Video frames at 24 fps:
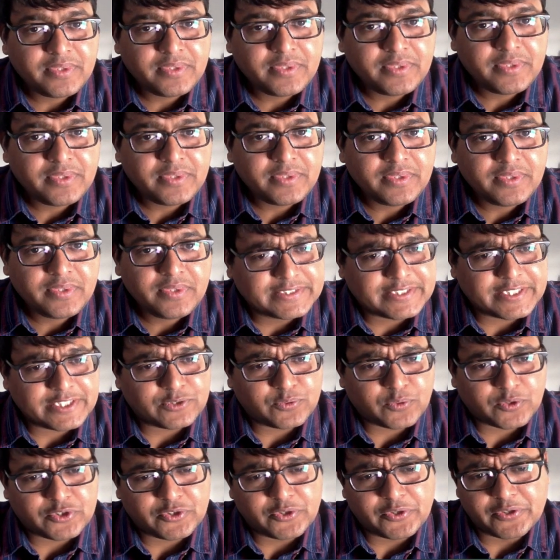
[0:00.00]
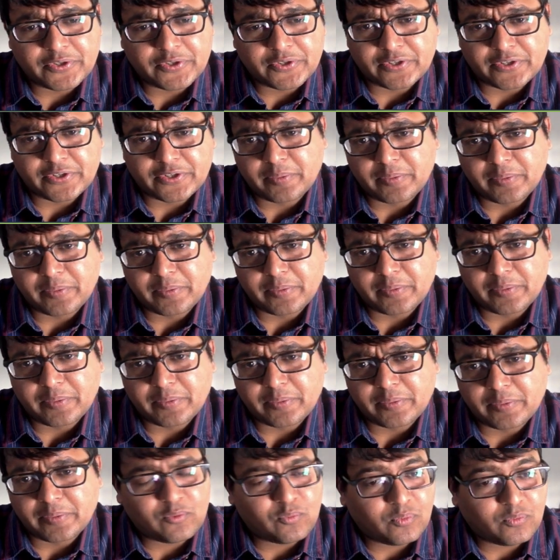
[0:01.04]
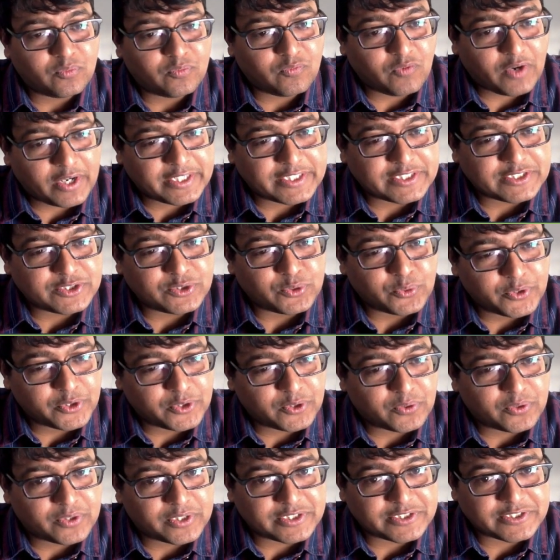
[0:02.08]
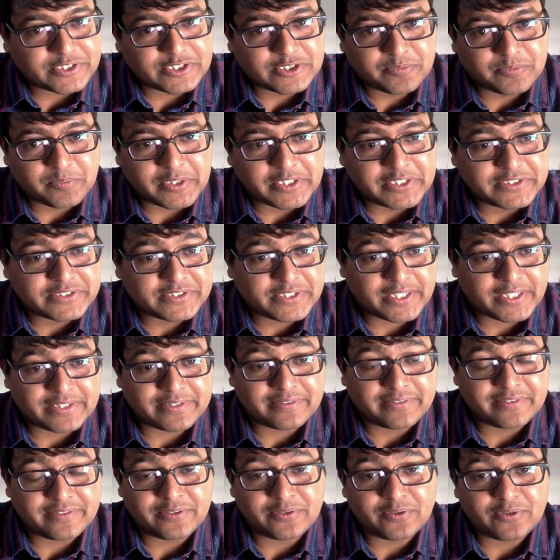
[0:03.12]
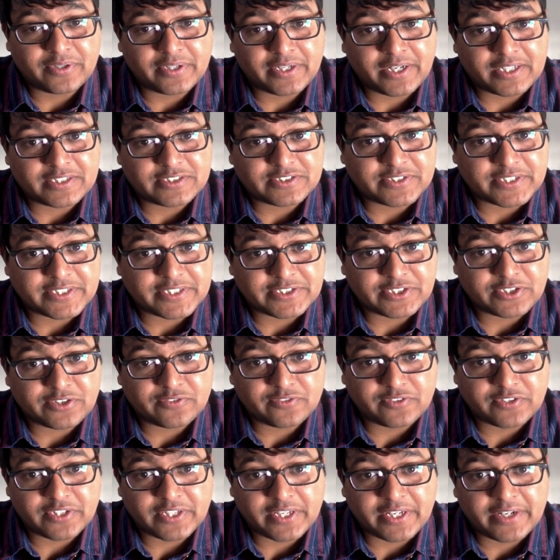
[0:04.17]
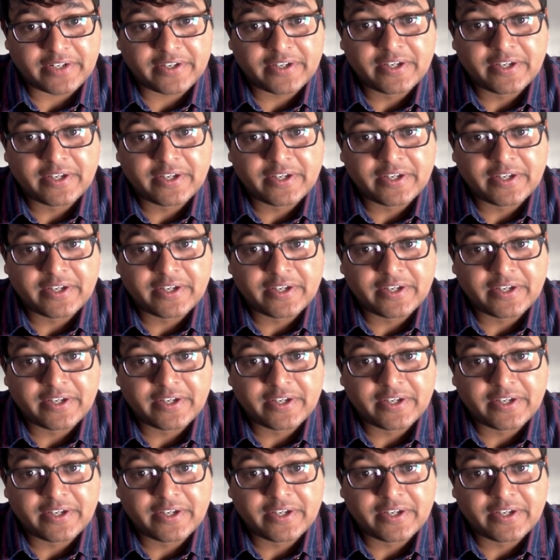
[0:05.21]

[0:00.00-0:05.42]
So at this stage, what should you really be doing? Well, one is do your own research, please. I, you know, can't stress enough on that.